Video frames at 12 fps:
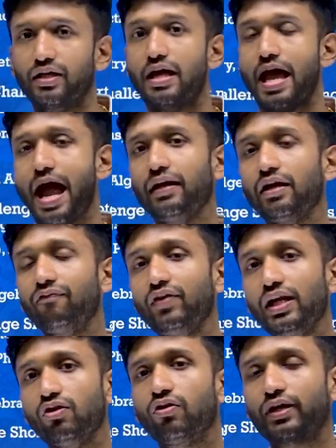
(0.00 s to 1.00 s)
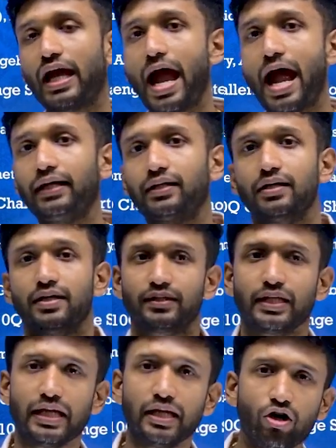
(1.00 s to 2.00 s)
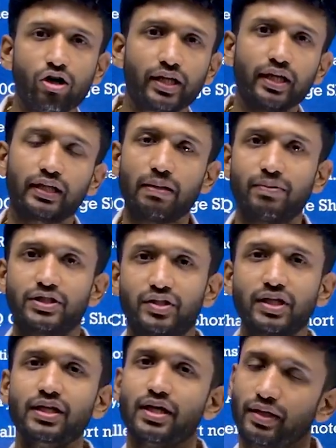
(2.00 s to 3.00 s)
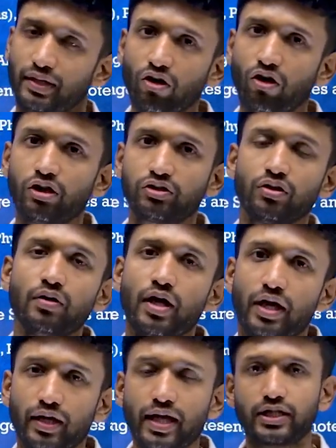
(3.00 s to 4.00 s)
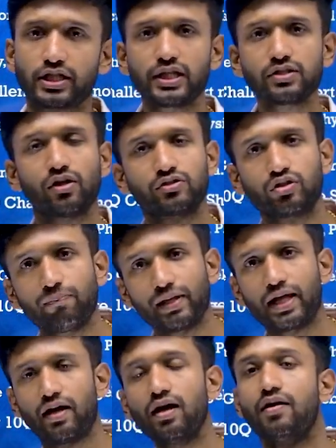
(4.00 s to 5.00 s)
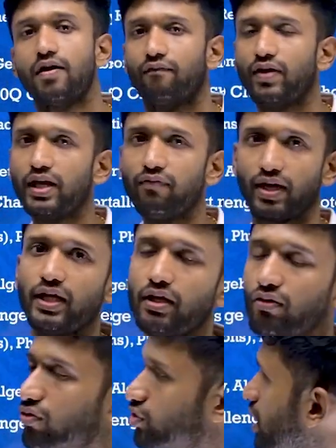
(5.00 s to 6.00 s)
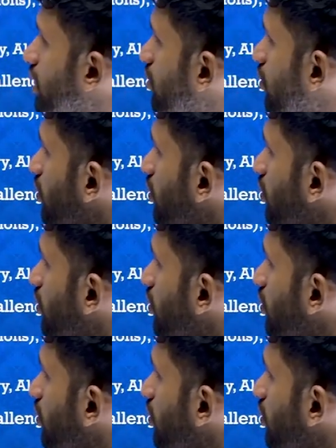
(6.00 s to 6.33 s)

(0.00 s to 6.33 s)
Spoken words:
And if we look at the inorganic chemistry, then also reactions also play a very, very crucial role